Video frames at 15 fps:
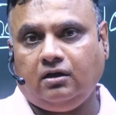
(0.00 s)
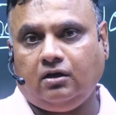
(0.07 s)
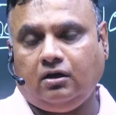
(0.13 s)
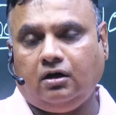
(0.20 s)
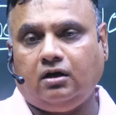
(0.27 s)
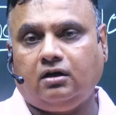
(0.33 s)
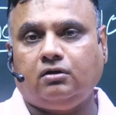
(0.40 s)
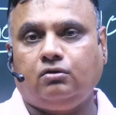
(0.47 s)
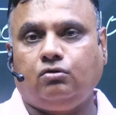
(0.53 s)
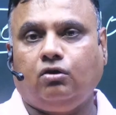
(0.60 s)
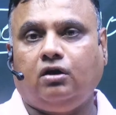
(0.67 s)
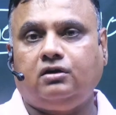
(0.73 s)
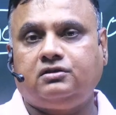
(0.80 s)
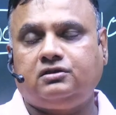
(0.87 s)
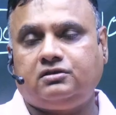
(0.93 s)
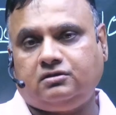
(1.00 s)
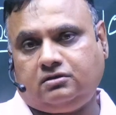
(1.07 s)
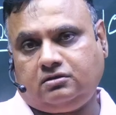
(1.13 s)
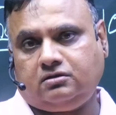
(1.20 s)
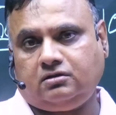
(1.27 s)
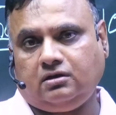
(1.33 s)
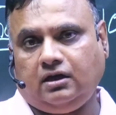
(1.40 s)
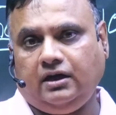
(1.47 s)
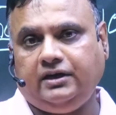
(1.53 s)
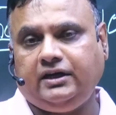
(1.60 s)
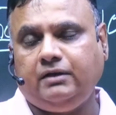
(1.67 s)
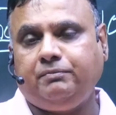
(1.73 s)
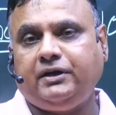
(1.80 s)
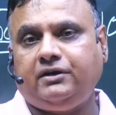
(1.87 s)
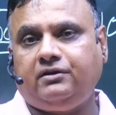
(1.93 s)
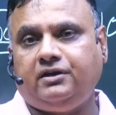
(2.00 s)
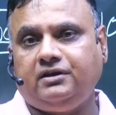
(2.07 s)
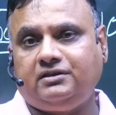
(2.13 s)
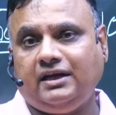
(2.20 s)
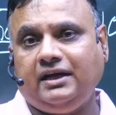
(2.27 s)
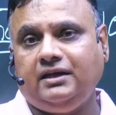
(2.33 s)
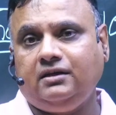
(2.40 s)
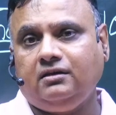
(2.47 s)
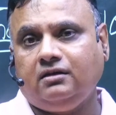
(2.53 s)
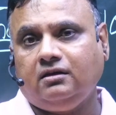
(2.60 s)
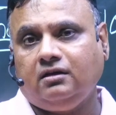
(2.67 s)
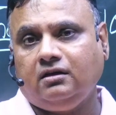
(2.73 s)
or God's ultimate design